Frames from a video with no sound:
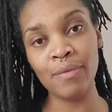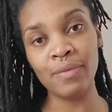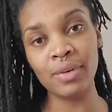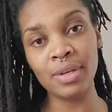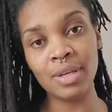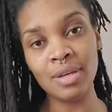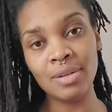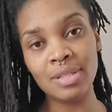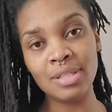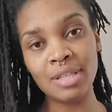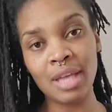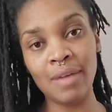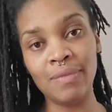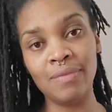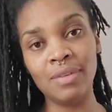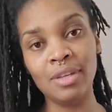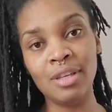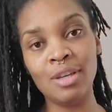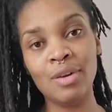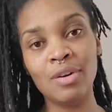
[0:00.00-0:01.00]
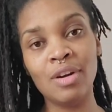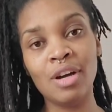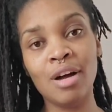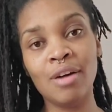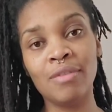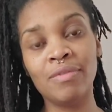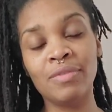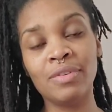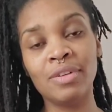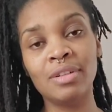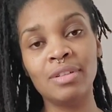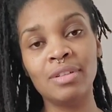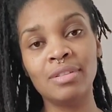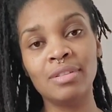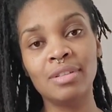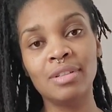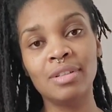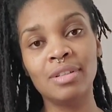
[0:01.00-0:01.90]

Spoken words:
for your safety, your comfort,